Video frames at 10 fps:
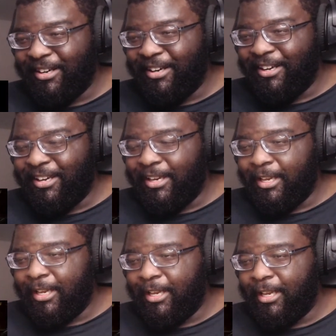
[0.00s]

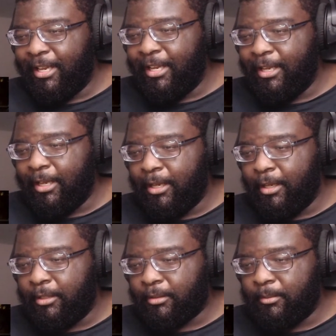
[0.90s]

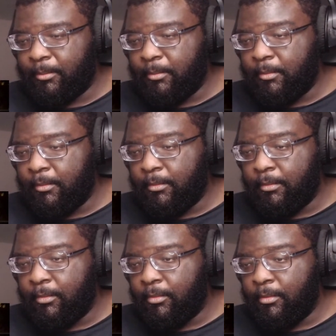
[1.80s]

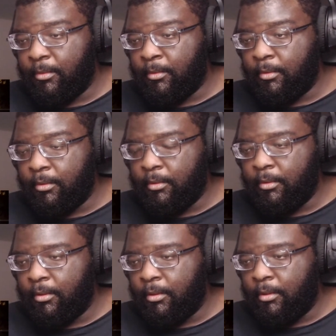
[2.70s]
No one is speaking in this clip.